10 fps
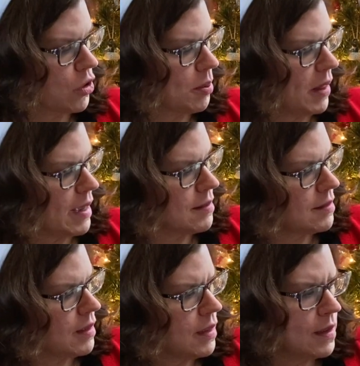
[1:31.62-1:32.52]
her place.
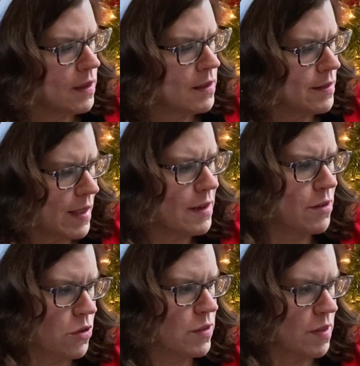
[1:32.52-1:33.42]

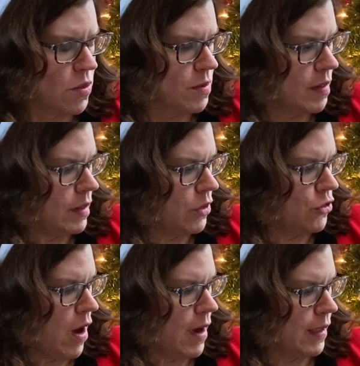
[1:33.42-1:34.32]
Santa noticed that there was a little
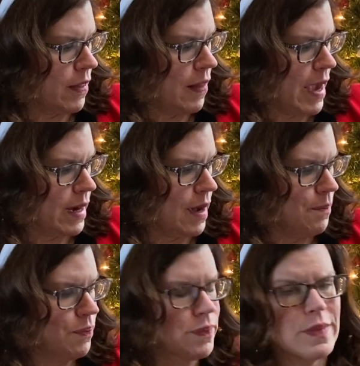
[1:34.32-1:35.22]
dog in the lineup.
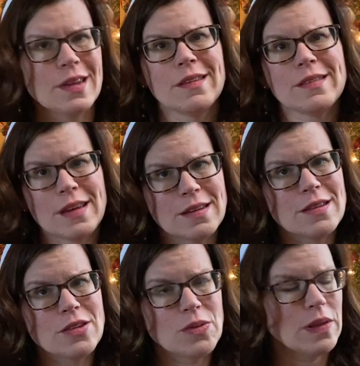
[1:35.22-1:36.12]
Santa
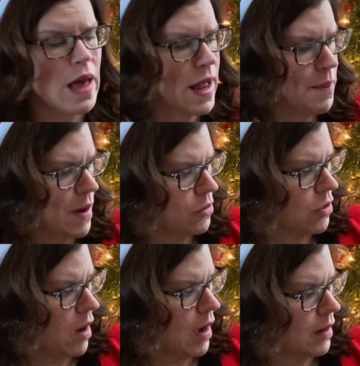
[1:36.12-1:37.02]
knew a lot about
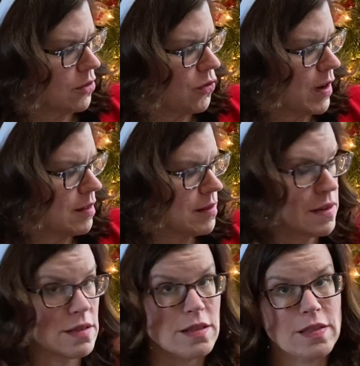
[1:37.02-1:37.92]
dogs. For
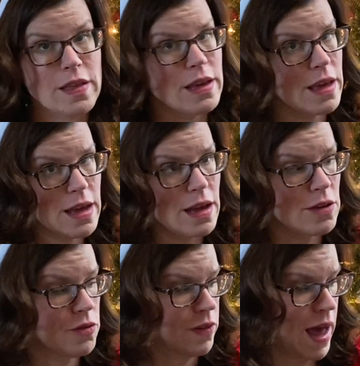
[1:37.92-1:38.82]
instance, they
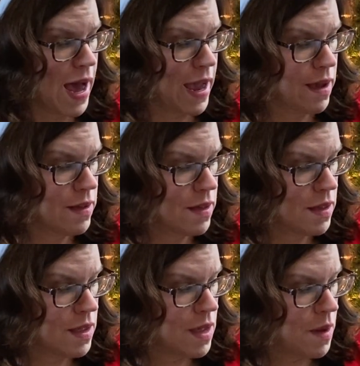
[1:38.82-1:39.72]
can't fly.
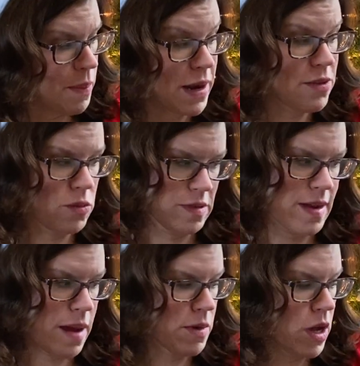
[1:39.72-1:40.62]
But as it was
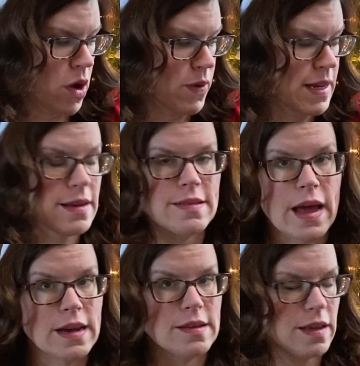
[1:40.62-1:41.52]
time to go, he
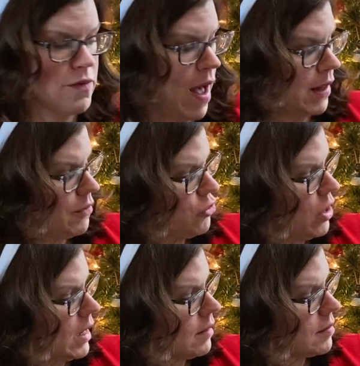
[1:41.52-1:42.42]
decided to give Olive a
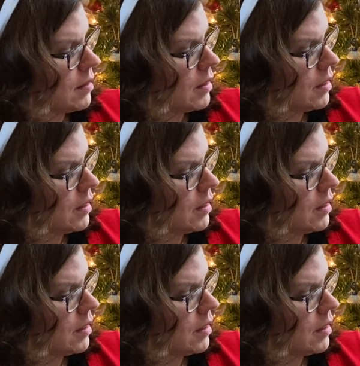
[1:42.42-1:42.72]
chance.